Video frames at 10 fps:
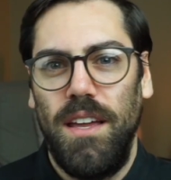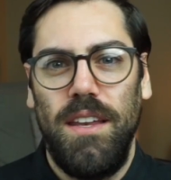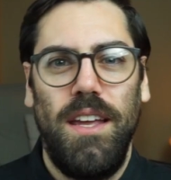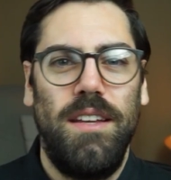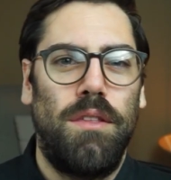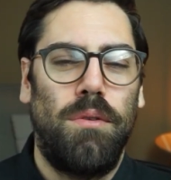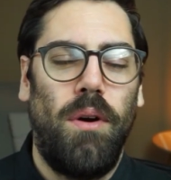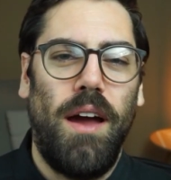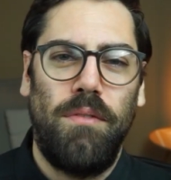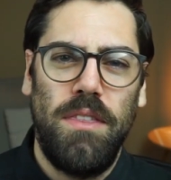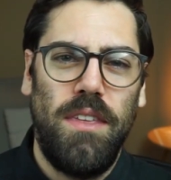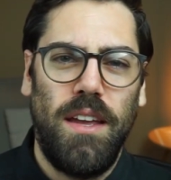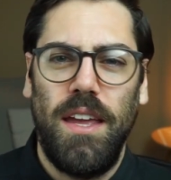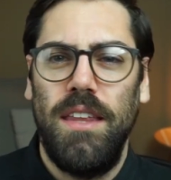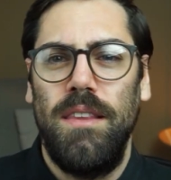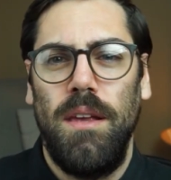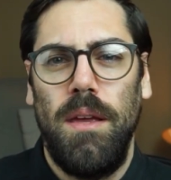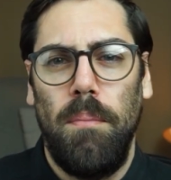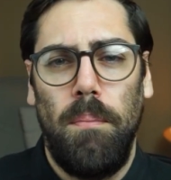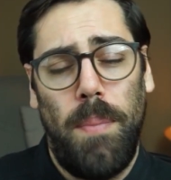needing to throw everything in
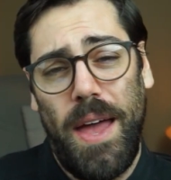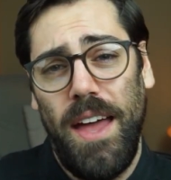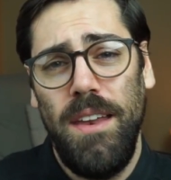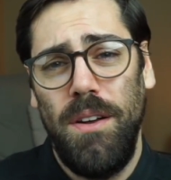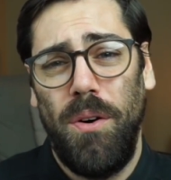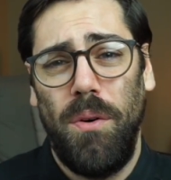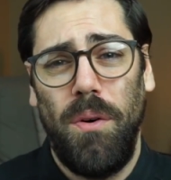the bed